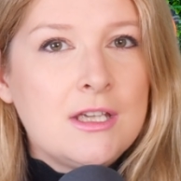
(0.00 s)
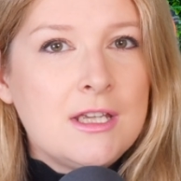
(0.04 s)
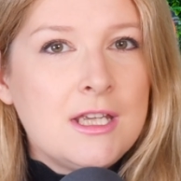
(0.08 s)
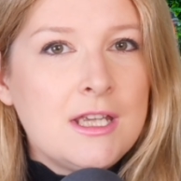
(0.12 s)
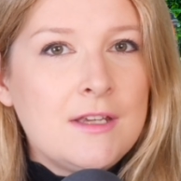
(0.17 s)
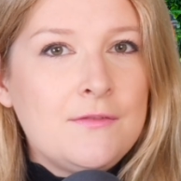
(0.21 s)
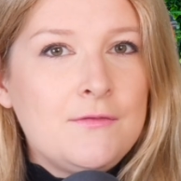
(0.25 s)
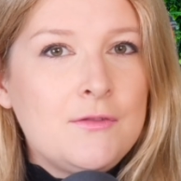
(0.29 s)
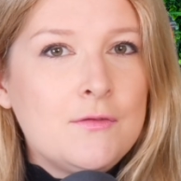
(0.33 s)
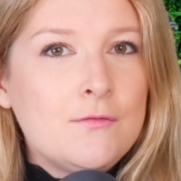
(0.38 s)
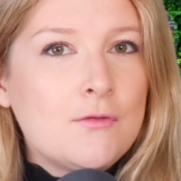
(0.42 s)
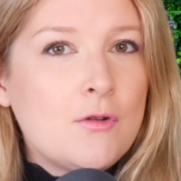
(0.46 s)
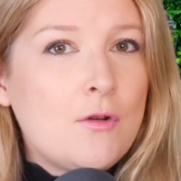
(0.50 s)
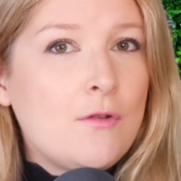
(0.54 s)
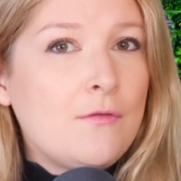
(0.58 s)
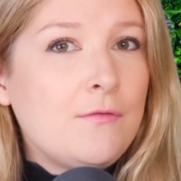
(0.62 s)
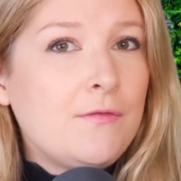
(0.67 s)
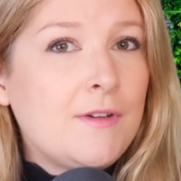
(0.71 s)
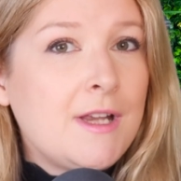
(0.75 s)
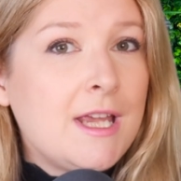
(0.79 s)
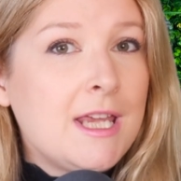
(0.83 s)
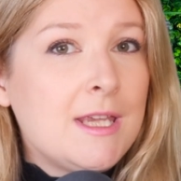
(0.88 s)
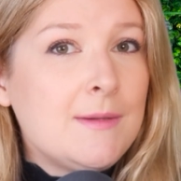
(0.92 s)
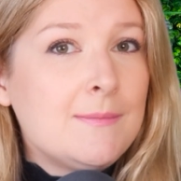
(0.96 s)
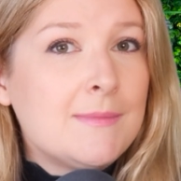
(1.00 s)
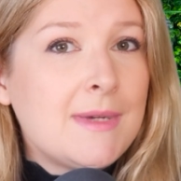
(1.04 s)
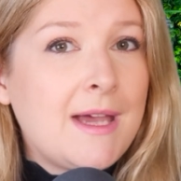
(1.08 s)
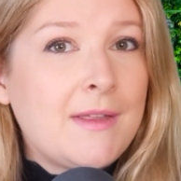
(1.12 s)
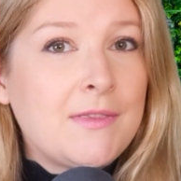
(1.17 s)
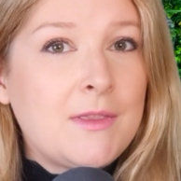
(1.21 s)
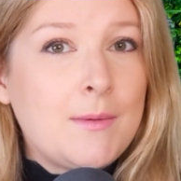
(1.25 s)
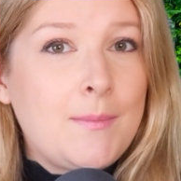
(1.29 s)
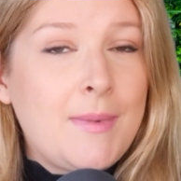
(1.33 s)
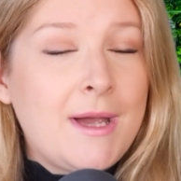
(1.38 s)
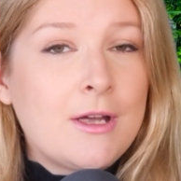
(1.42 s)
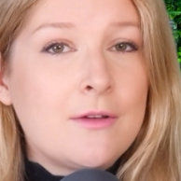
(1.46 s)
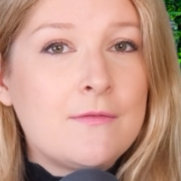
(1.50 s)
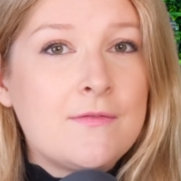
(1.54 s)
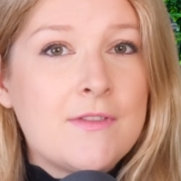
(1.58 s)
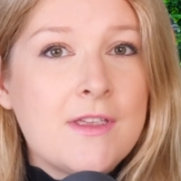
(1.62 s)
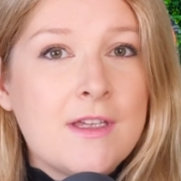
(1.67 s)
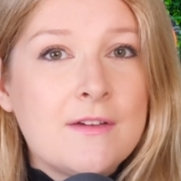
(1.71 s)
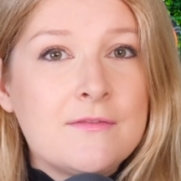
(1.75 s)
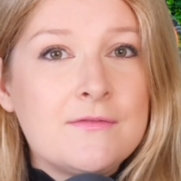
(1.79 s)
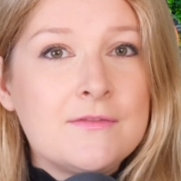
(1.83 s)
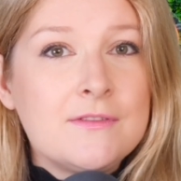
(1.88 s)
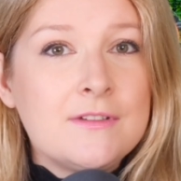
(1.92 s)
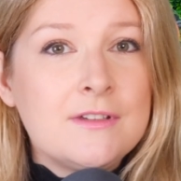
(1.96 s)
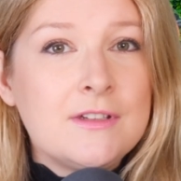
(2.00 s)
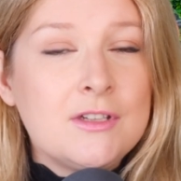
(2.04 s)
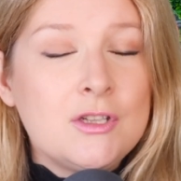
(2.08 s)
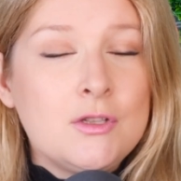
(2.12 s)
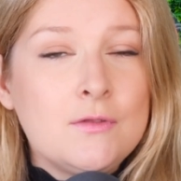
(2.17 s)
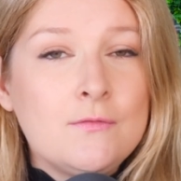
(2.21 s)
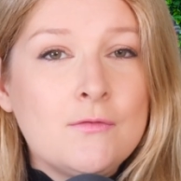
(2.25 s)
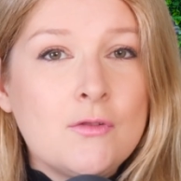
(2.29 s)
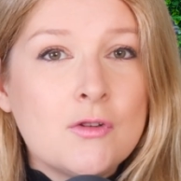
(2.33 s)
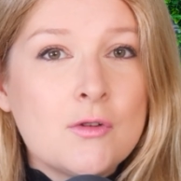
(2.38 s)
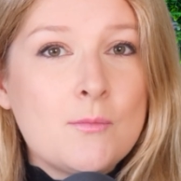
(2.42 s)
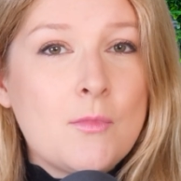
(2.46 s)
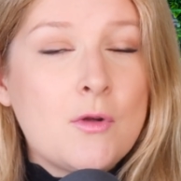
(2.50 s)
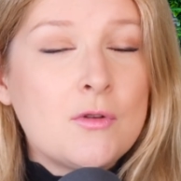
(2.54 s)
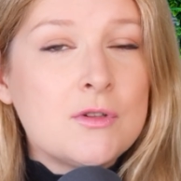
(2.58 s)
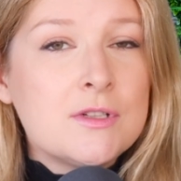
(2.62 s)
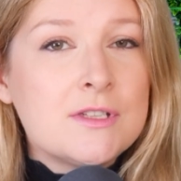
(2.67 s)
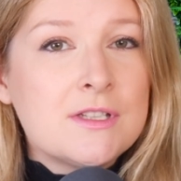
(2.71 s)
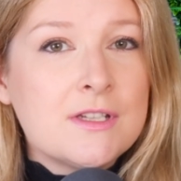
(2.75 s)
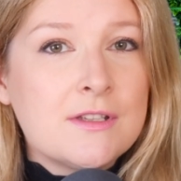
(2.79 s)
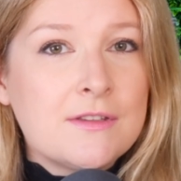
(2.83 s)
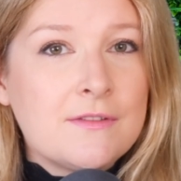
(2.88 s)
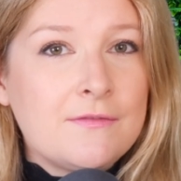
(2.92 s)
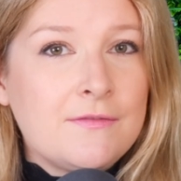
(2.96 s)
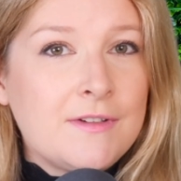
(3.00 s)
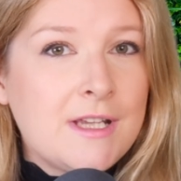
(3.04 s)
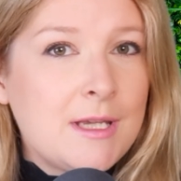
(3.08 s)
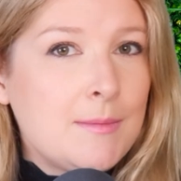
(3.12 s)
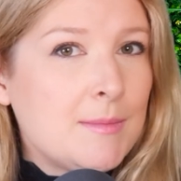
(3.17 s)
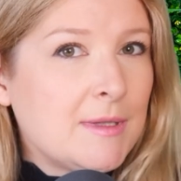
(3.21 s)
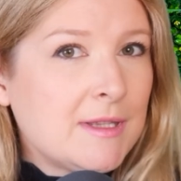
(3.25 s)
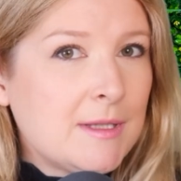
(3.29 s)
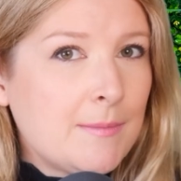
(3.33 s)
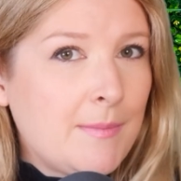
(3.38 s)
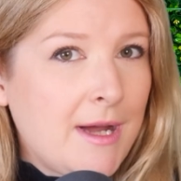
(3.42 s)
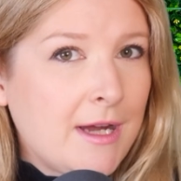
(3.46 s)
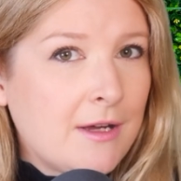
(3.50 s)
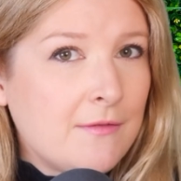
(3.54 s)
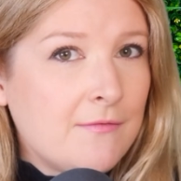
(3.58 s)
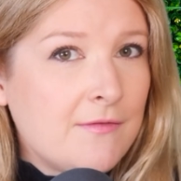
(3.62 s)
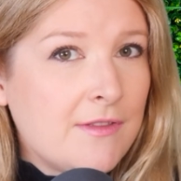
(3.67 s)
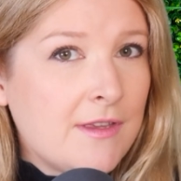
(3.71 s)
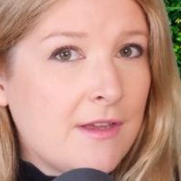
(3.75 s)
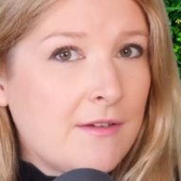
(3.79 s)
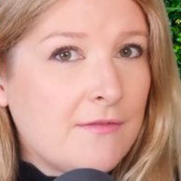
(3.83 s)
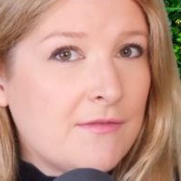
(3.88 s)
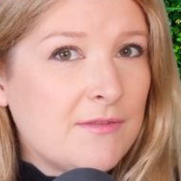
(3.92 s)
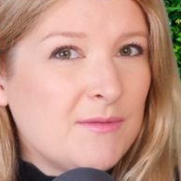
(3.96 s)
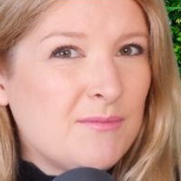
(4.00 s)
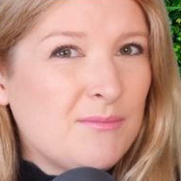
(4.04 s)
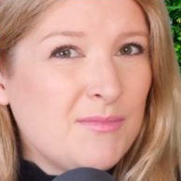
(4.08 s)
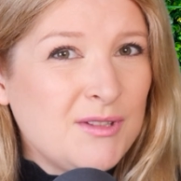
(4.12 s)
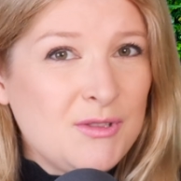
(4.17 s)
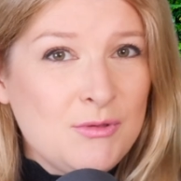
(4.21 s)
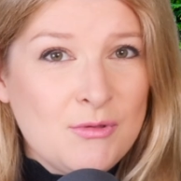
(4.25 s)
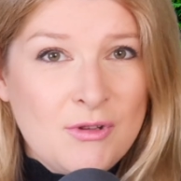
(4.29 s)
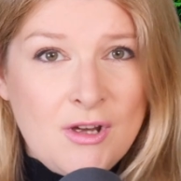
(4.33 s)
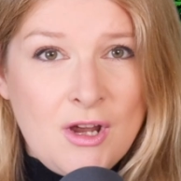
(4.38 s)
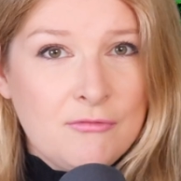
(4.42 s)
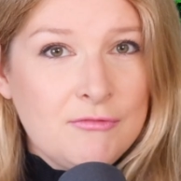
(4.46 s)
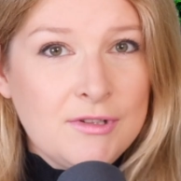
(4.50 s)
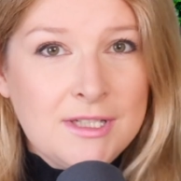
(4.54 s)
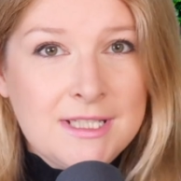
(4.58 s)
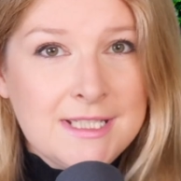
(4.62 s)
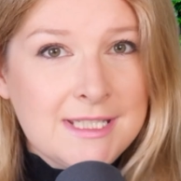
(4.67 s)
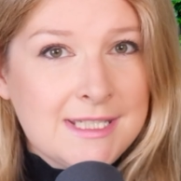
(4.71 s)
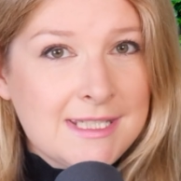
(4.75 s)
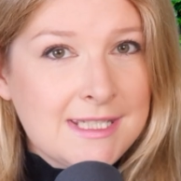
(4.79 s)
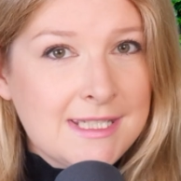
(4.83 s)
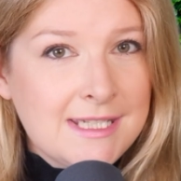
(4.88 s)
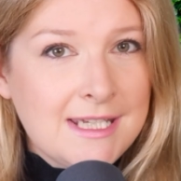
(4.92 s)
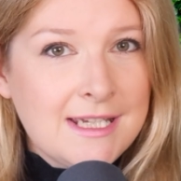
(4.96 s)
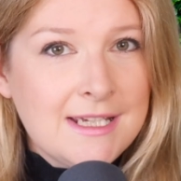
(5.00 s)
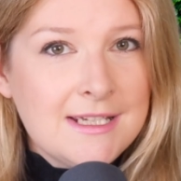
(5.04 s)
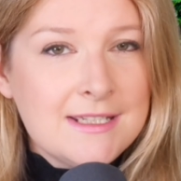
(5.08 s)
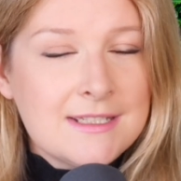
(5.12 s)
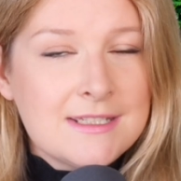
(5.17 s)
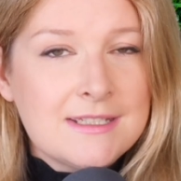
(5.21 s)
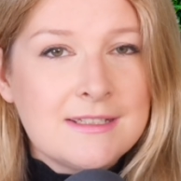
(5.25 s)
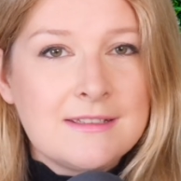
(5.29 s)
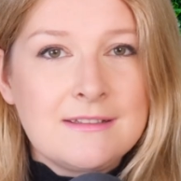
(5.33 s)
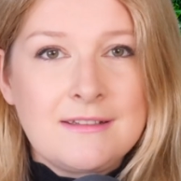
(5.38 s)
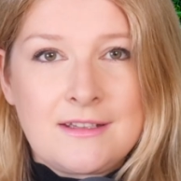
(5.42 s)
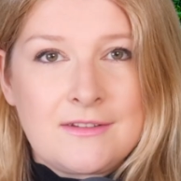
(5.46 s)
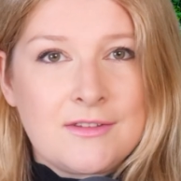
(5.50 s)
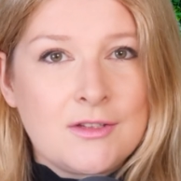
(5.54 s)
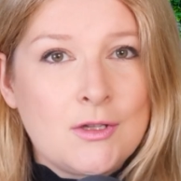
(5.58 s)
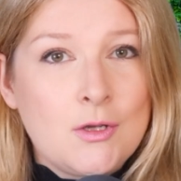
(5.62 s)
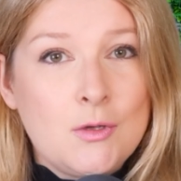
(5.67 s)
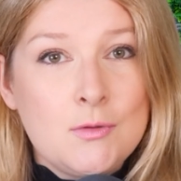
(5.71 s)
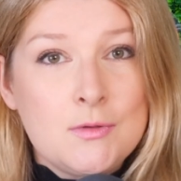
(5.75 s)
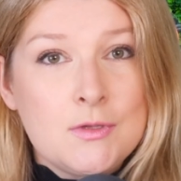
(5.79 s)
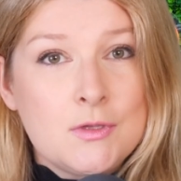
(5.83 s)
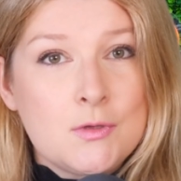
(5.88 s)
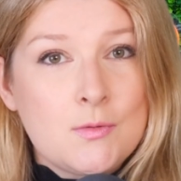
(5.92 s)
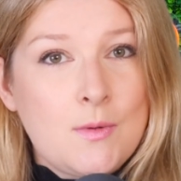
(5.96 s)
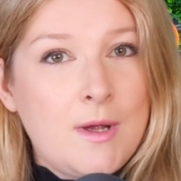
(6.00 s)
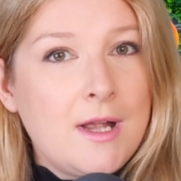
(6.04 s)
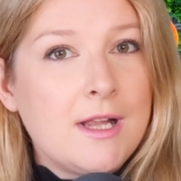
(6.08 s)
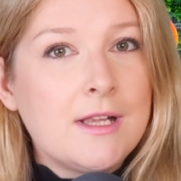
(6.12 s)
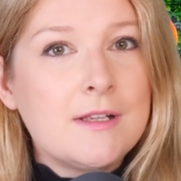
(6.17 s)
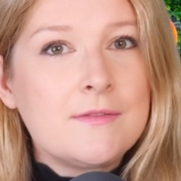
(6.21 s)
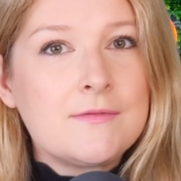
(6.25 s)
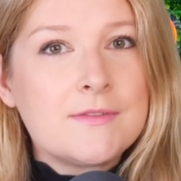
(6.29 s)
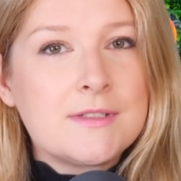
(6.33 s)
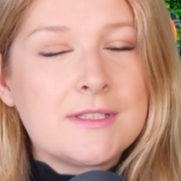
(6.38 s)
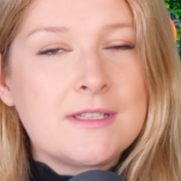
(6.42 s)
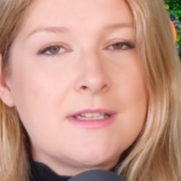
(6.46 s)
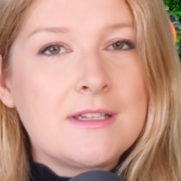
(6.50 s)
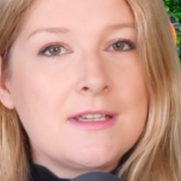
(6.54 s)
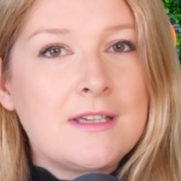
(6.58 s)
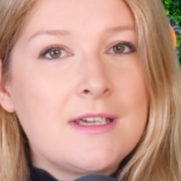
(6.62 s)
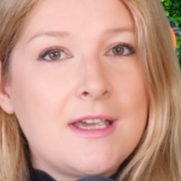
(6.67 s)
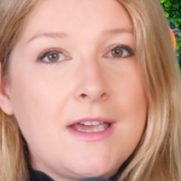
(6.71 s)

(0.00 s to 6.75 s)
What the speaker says: if you've got flame at the back of the oven, you've got to monitor the flame at the back of the oven and you can't really see it like the Koda 12s.